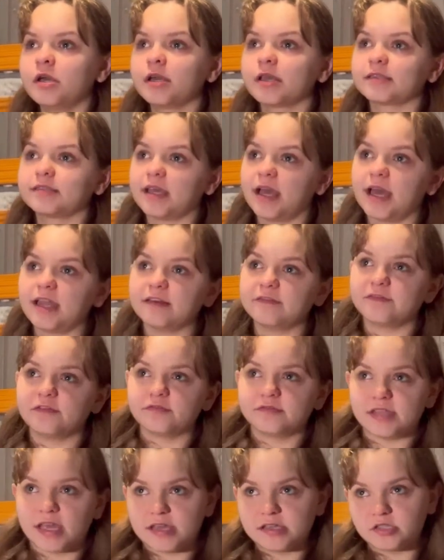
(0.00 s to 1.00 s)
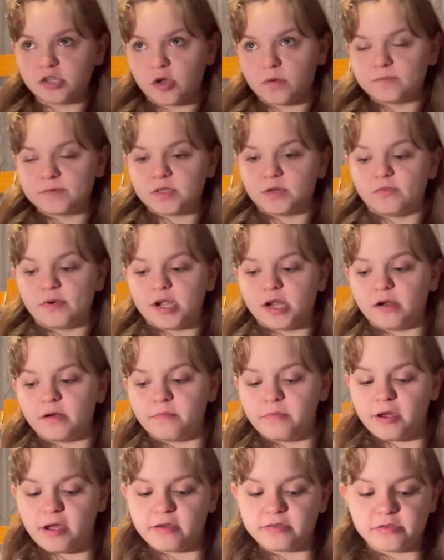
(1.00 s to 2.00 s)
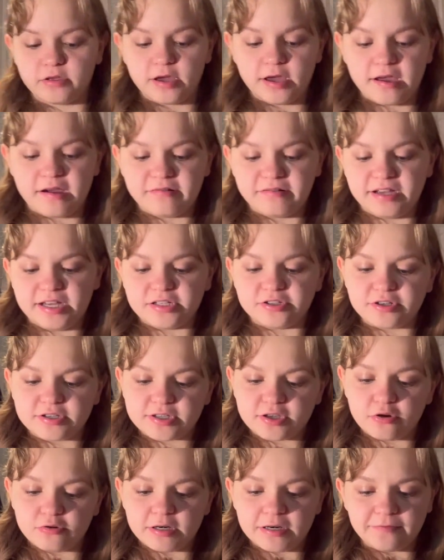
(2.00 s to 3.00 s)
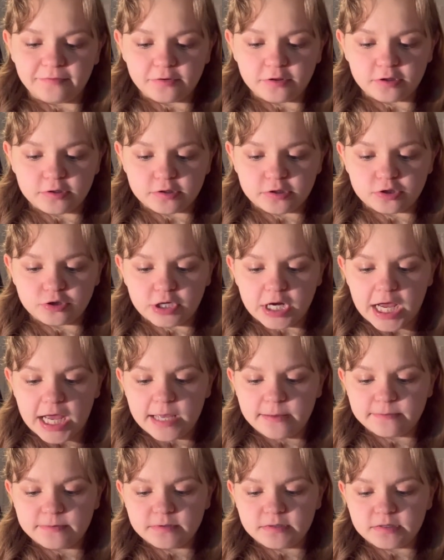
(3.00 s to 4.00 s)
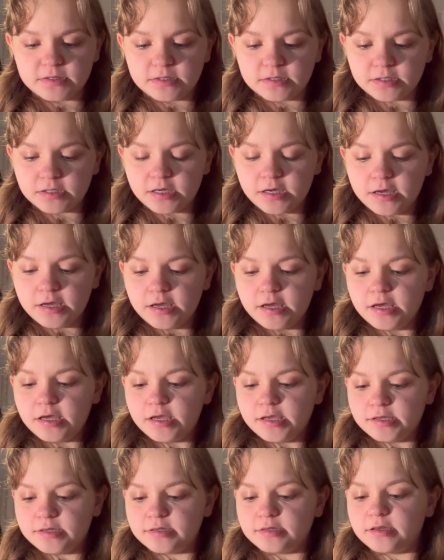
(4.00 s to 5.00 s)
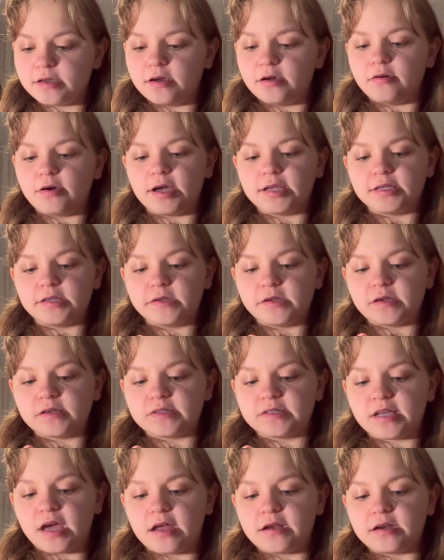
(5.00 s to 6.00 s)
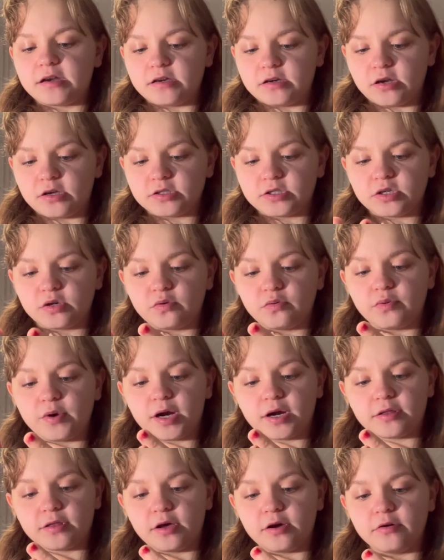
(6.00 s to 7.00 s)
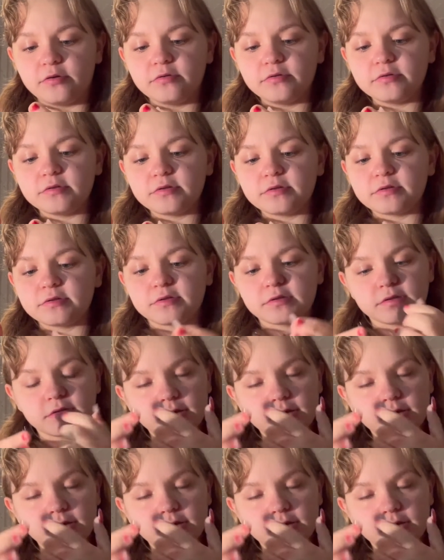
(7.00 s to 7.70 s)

So I had a few tank tops to wear, but I thought I would get dress coded for the straps. So I decided not to wear those.